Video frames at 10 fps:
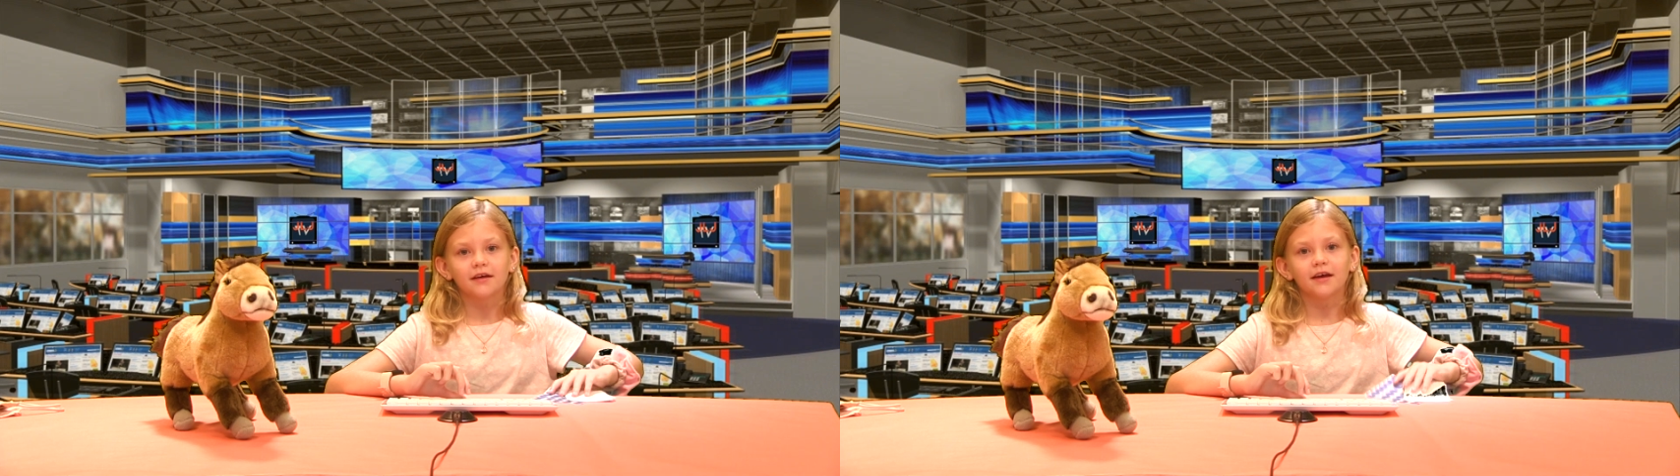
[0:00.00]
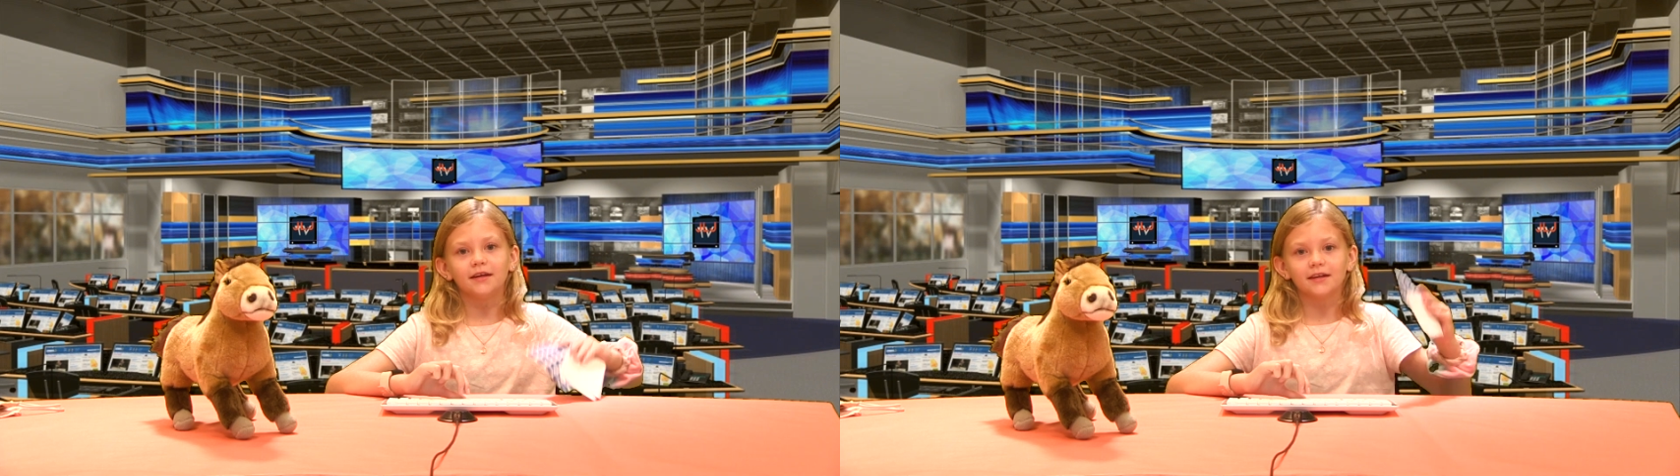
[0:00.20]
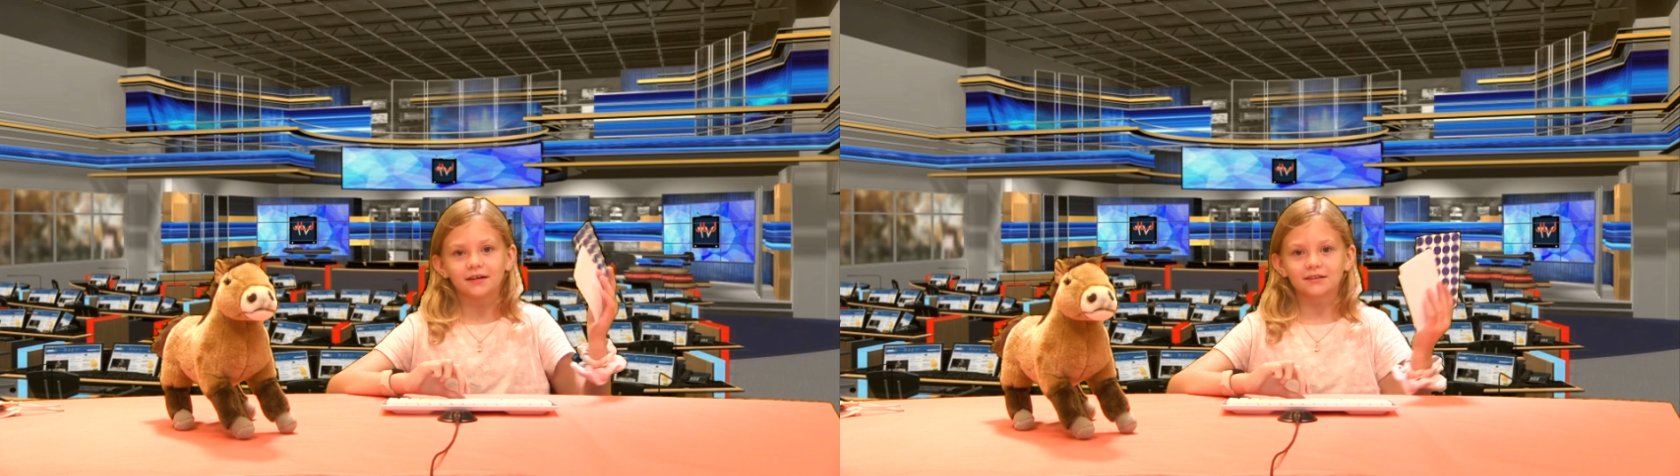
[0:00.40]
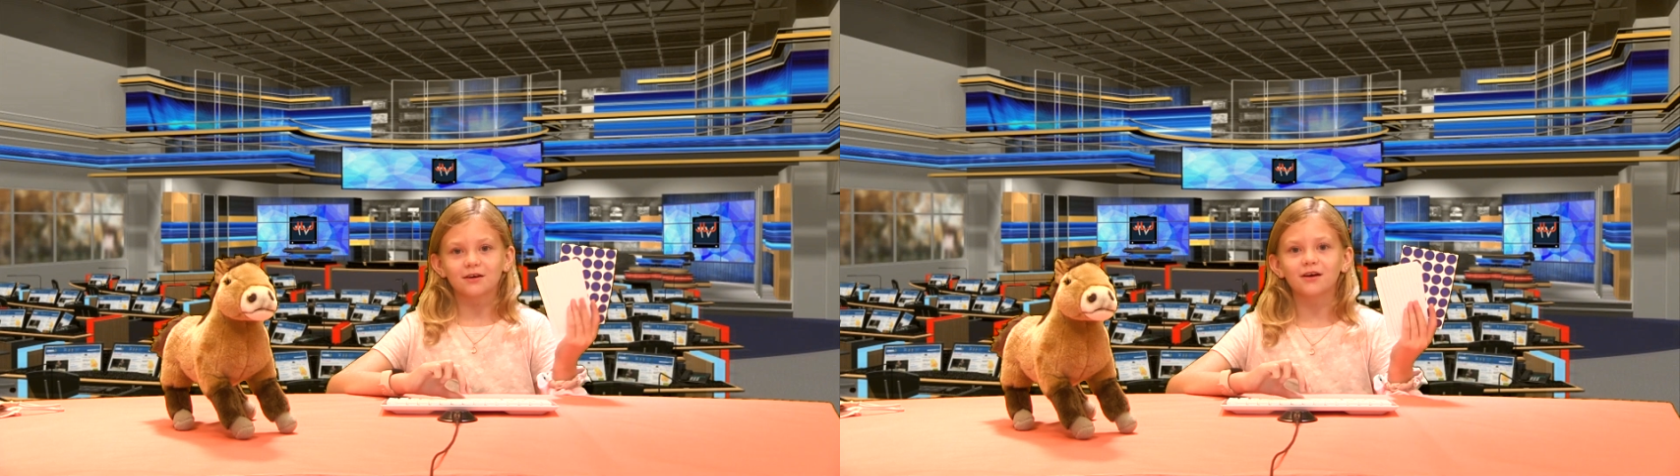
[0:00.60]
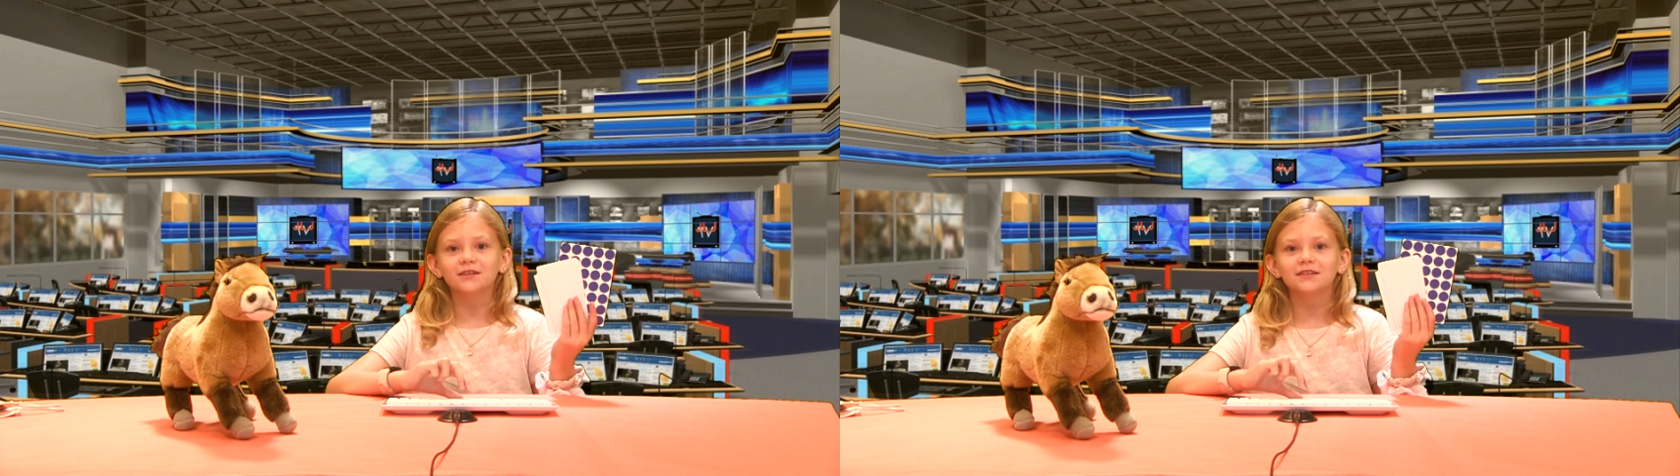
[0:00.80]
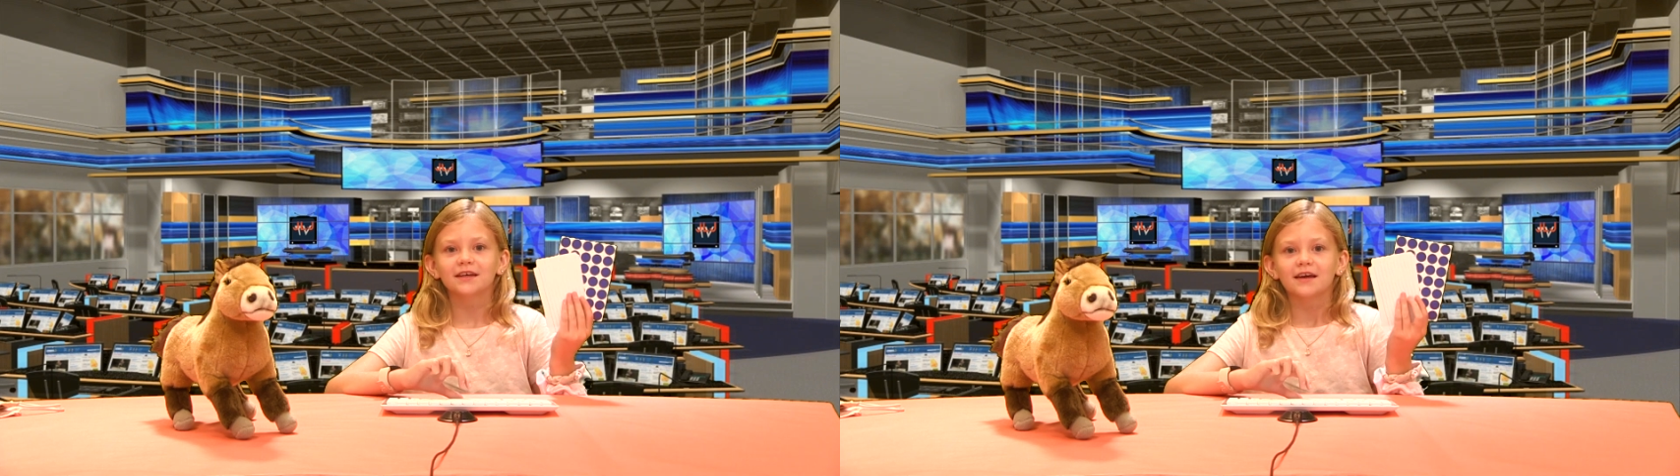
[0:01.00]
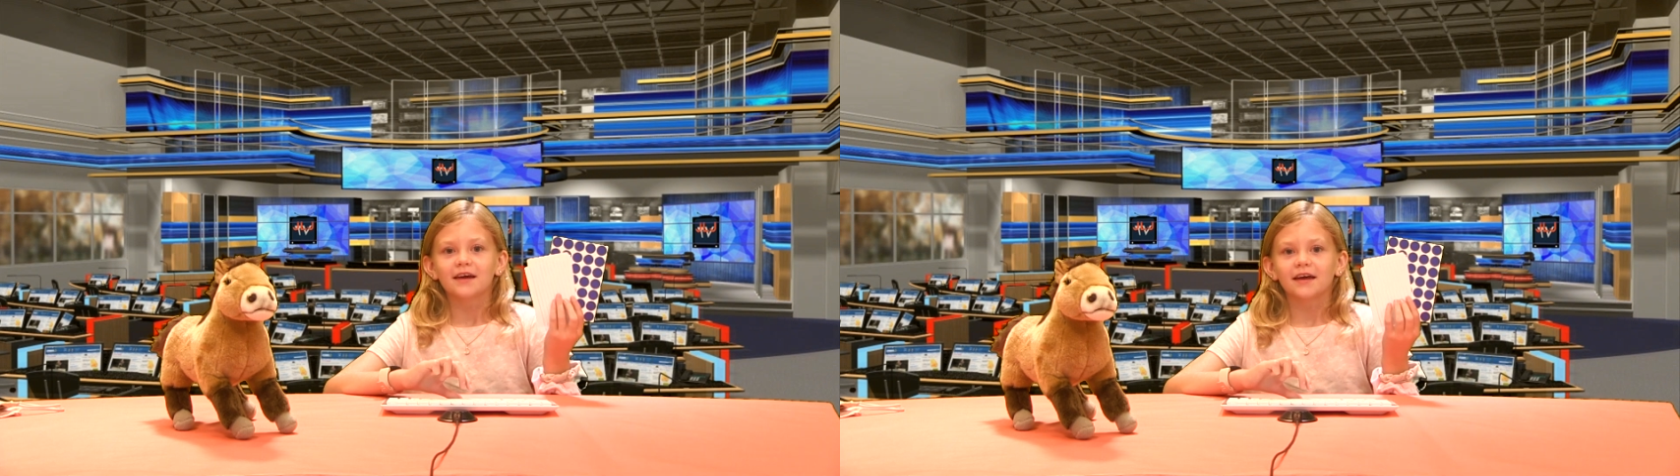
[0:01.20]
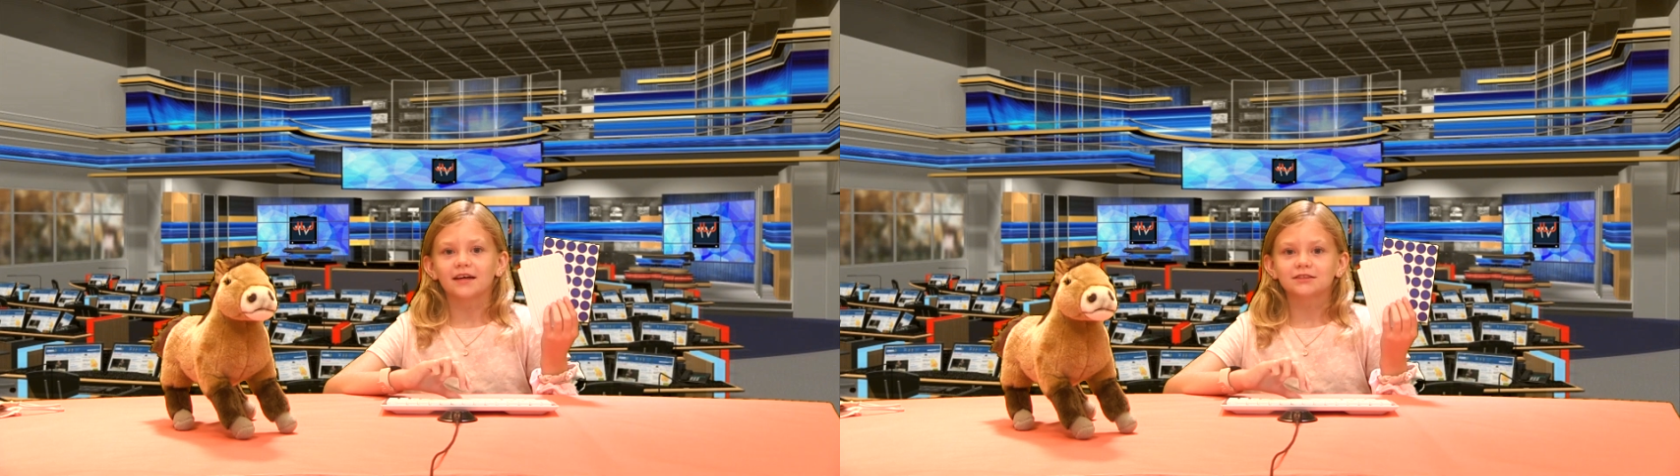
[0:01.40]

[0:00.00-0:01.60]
index cards and